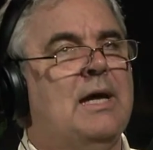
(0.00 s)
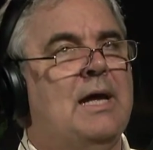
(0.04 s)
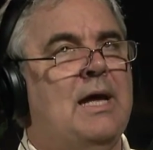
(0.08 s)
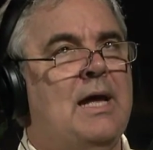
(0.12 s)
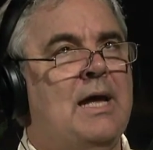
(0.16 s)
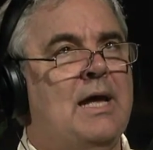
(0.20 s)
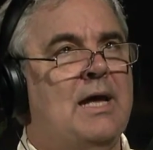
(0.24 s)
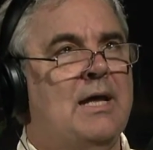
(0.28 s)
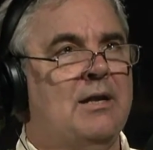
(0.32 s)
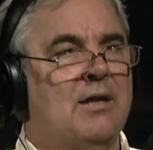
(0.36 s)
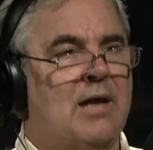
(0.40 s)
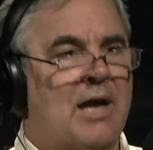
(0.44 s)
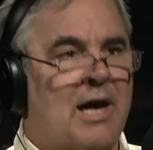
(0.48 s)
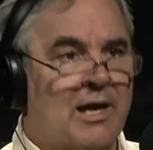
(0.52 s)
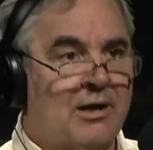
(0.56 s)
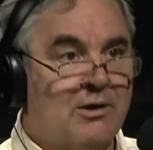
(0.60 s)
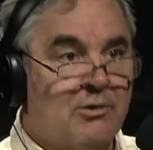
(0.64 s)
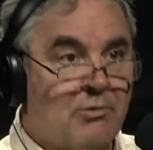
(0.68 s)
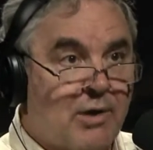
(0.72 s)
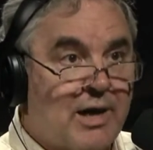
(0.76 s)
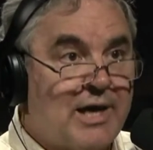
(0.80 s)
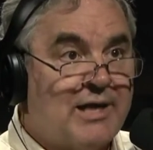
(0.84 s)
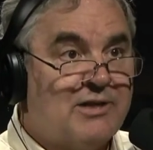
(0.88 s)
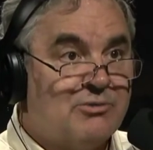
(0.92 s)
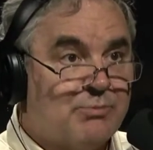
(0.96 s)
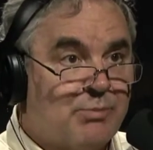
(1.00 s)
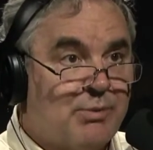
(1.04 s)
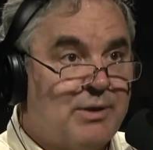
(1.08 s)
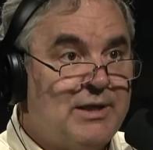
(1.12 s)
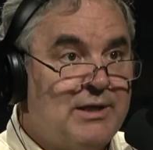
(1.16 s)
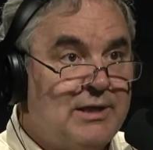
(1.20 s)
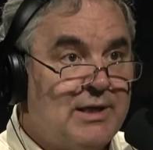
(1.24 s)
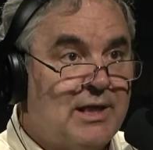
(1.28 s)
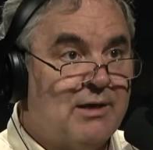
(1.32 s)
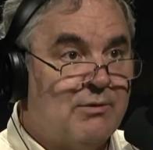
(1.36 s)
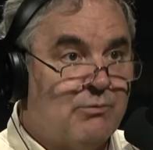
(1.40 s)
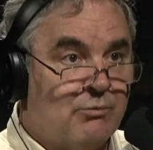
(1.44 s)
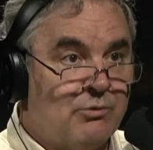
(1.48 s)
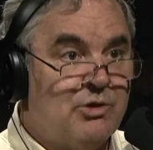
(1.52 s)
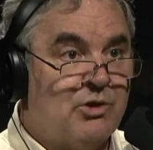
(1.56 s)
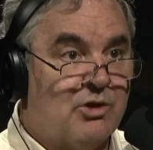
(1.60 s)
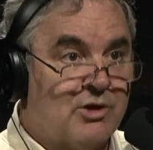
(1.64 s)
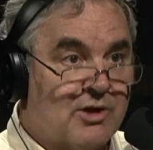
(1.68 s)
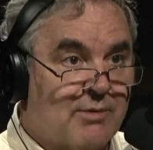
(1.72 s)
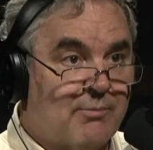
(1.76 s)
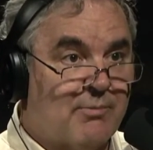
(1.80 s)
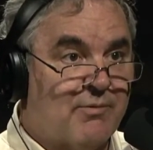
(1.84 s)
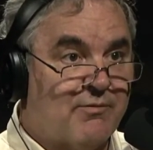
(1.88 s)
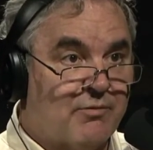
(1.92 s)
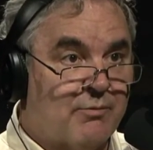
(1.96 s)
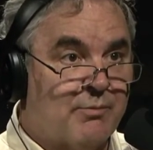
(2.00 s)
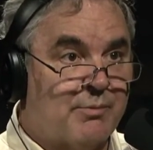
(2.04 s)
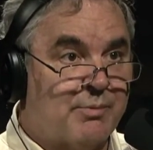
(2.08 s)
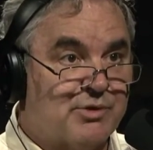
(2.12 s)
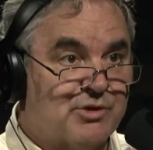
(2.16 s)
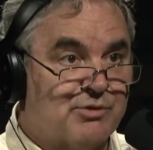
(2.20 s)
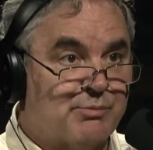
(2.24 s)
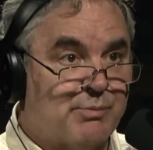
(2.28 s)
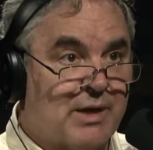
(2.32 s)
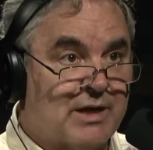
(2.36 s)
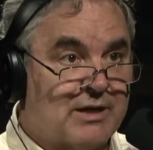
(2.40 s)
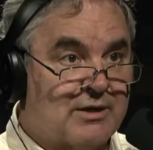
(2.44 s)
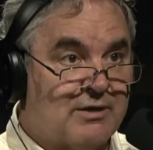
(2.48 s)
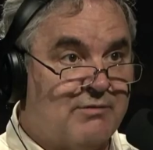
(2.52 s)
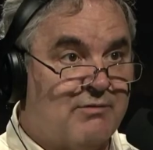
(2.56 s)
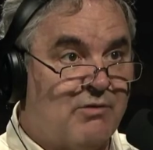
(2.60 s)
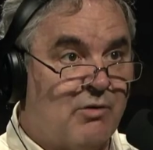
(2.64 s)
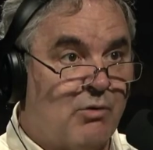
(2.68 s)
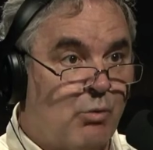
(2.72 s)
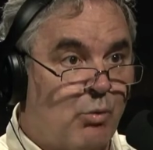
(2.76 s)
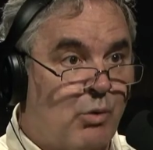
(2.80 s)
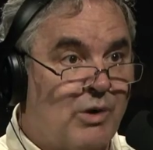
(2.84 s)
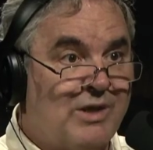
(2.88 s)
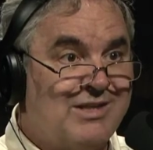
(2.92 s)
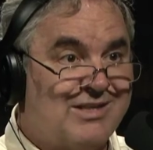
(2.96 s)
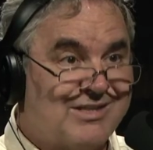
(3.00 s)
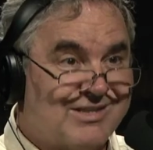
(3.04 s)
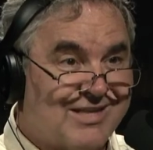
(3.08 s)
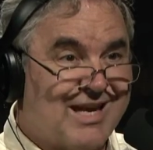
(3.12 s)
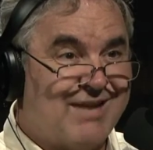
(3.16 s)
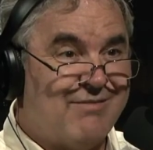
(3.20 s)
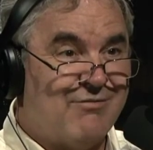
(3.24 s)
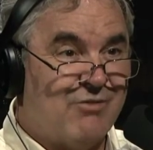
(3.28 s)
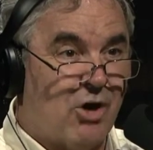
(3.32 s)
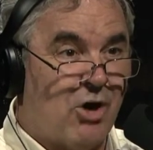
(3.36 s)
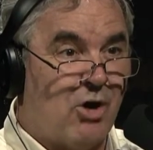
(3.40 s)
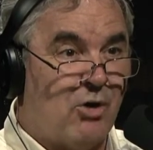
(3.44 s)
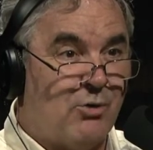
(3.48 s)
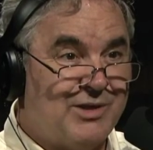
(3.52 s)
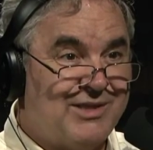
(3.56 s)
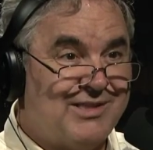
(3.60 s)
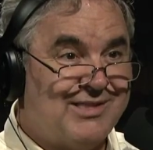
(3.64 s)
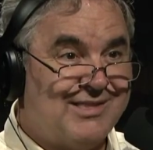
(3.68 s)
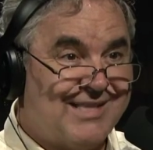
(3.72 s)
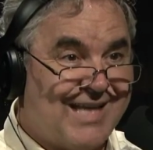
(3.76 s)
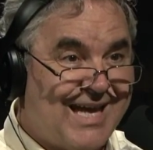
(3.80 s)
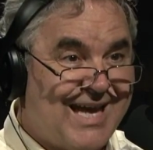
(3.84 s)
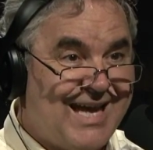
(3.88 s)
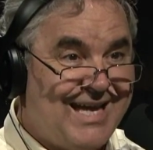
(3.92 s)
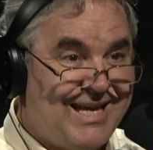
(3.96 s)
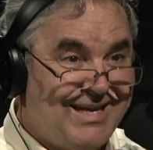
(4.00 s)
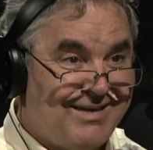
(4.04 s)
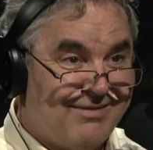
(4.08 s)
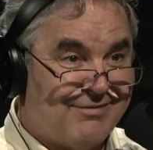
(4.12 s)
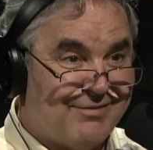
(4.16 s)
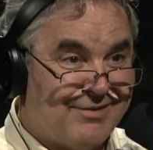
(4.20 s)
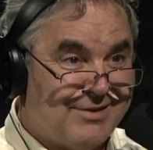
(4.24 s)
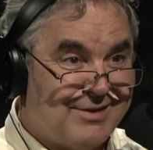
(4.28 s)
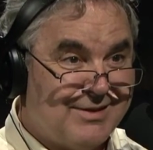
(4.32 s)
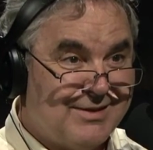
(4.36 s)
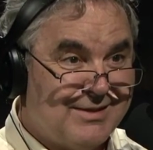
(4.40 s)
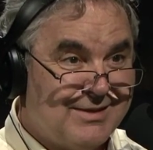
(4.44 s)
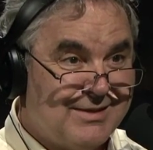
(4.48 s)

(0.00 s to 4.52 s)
And how do I explain that when you're coming from perspective of once saved, always saved?